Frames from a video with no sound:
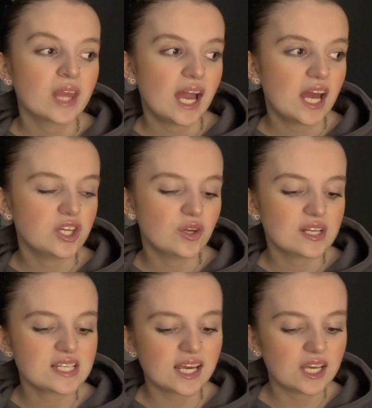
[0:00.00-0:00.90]
and you
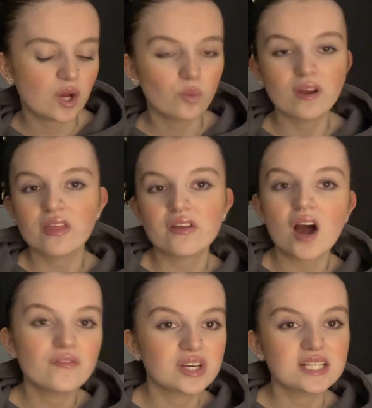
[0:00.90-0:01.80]
can take it with
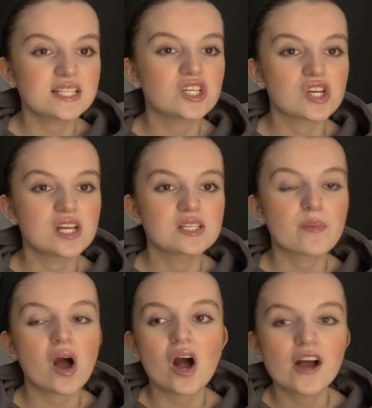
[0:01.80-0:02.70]
other conditions,
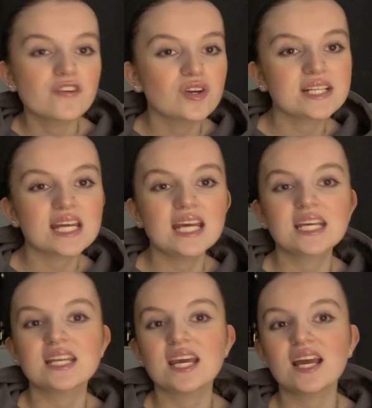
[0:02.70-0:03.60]
but I've only
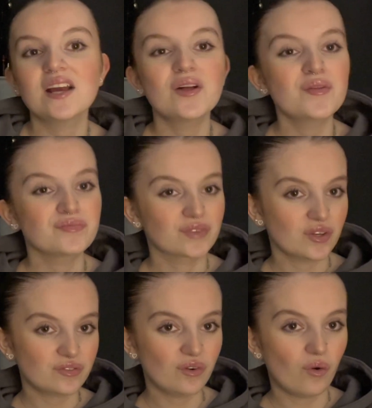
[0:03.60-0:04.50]
taken it
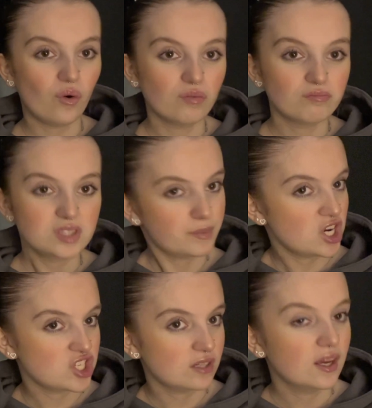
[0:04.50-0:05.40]
for
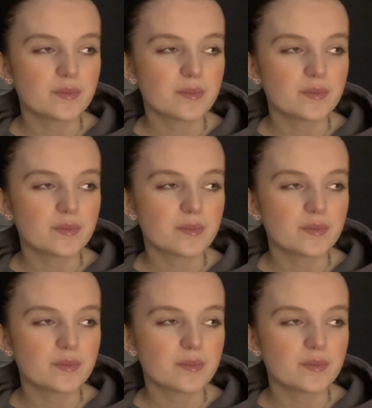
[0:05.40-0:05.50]
depression.